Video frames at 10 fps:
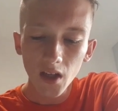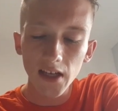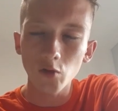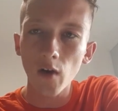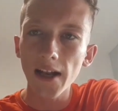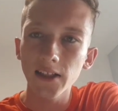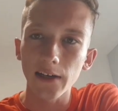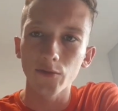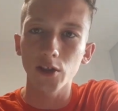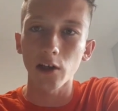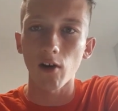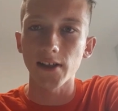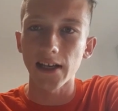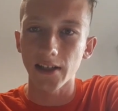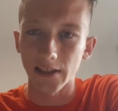is relative to your
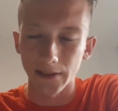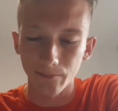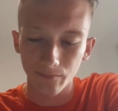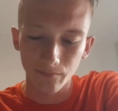identity.